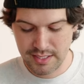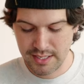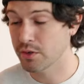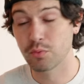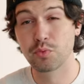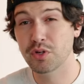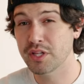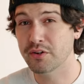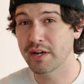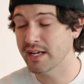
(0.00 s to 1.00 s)
They're
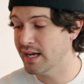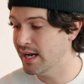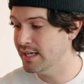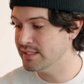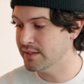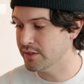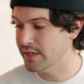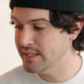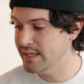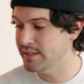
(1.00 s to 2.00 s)
really great guys. They're
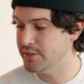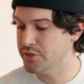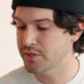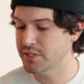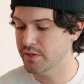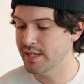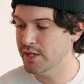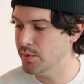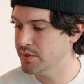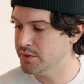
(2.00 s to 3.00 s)
in the industry, so they
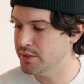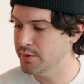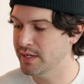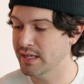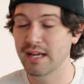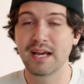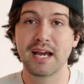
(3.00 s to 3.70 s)
know what they're doing,